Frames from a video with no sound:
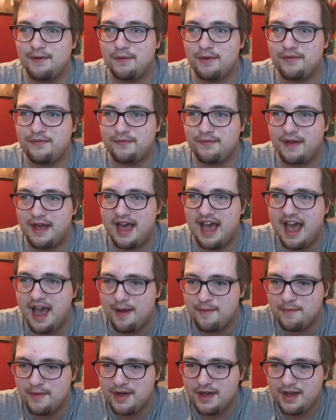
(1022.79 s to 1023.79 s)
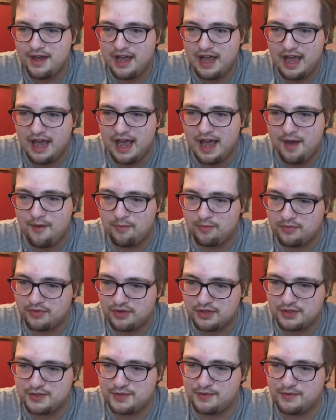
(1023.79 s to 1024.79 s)
with um, uh,
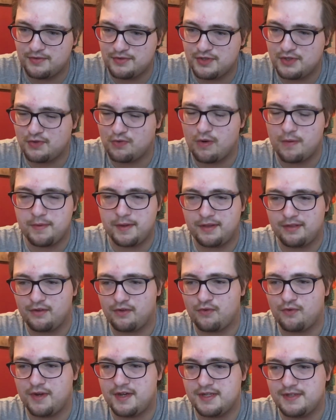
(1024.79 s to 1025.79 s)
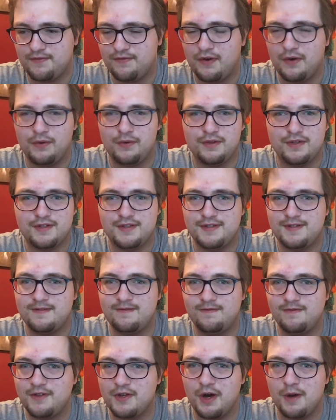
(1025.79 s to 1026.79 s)
the scrubbing the grease folds
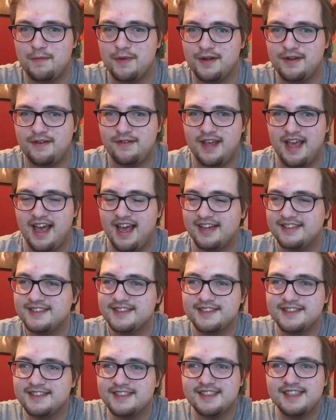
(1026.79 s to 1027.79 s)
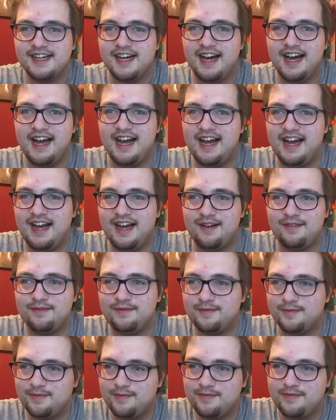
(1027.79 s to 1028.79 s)
comment, yeah. Um,
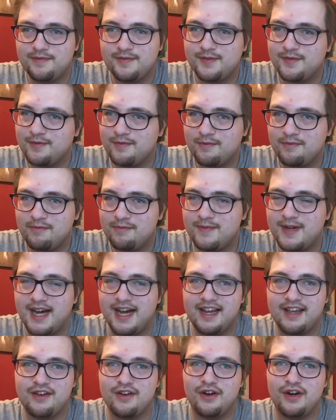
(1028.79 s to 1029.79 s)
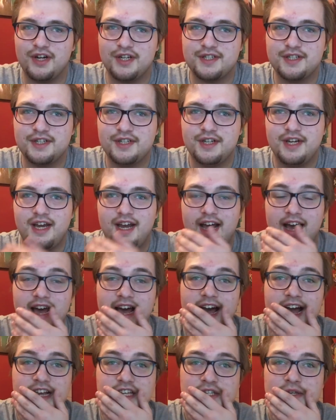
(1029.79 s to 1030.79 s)
my God. Uh,
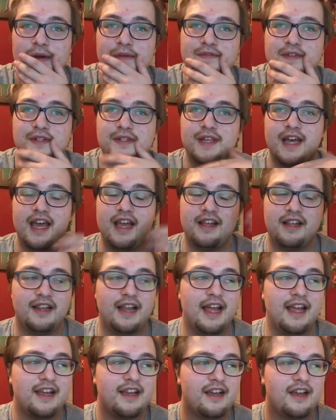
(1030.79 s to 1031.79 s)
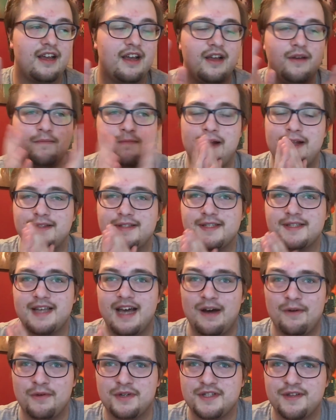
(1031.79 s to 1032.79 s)
I do have to say, like,
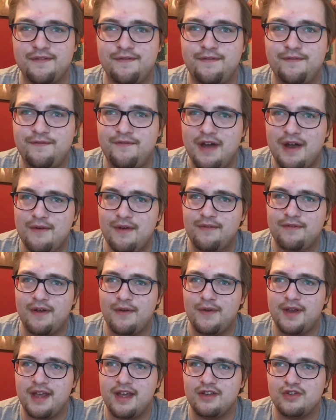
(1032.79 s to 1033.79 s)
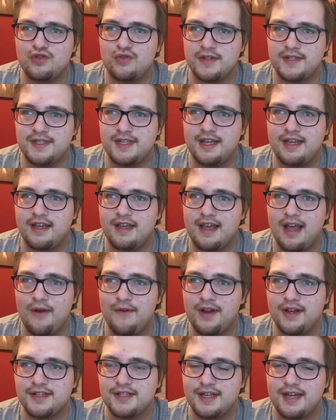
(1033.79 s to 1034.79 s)
Balthazar was a very, very interesting
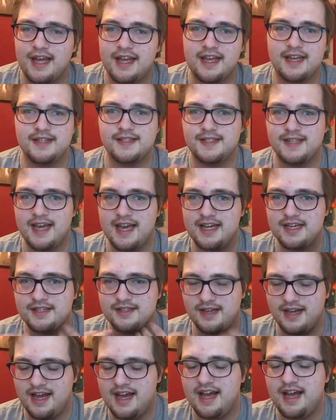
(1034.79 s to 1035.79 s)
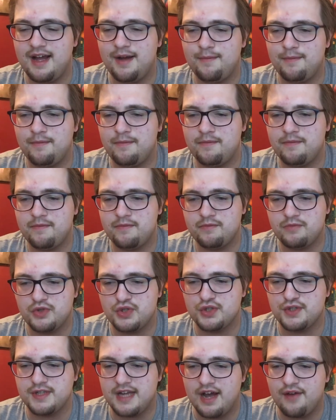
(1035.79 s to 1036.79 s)
character, like I said, um,
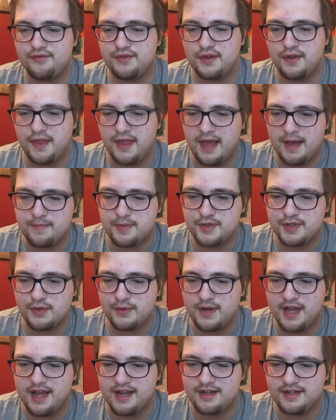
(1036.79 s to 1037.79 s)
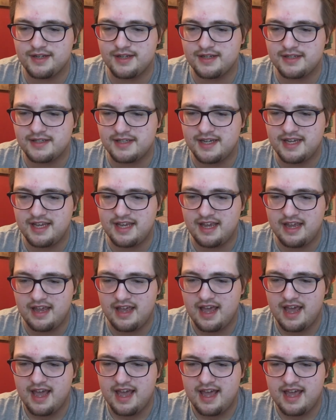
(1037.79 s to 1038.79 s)
just after the episode ended. He,
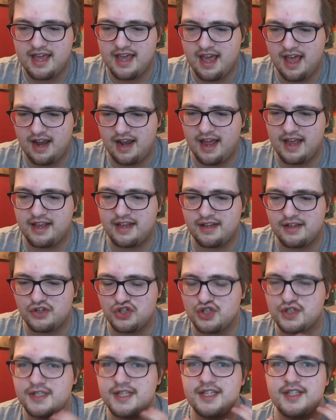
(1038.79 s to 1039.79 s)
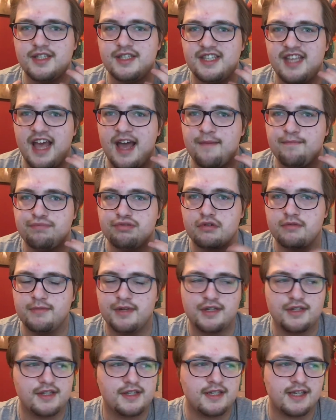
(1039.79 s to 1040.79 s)
he, like, just his
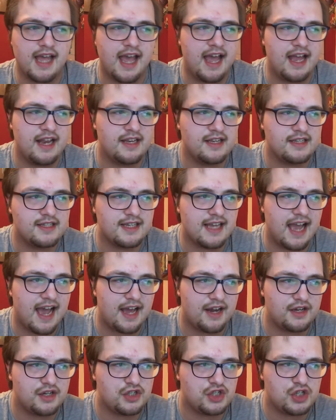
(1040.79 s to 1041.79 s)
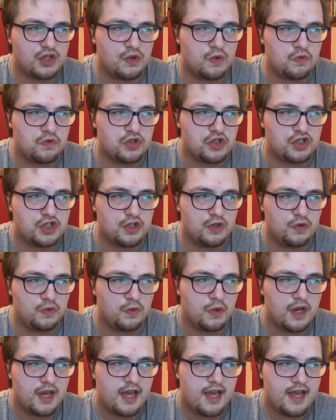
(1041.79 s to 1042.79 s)
temperament and attitude to
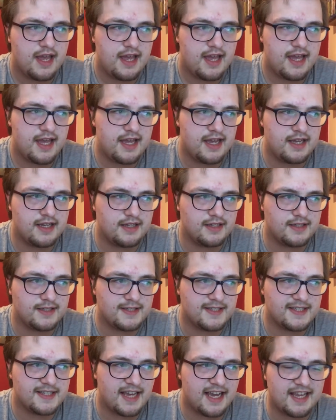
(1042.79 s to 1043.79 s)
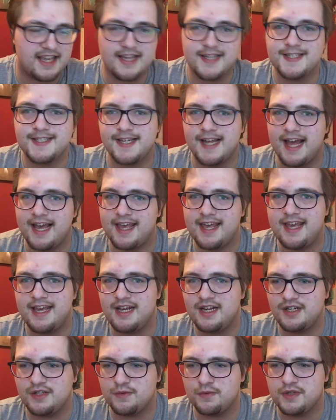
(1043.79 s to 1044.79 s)
his, I guess,
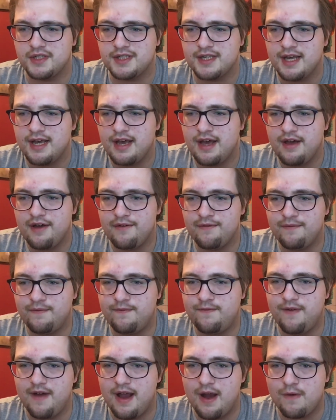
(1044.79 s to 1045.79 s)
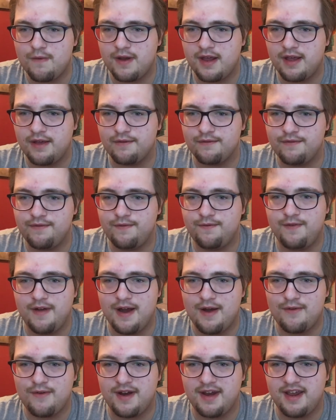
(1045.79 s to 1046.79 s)
lackeys was... very
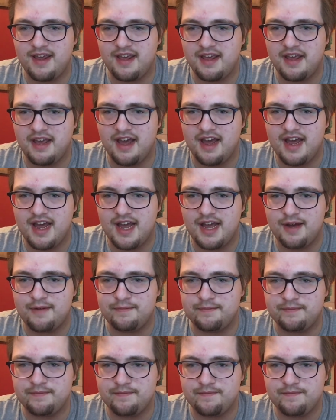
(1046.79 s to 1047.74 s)
very um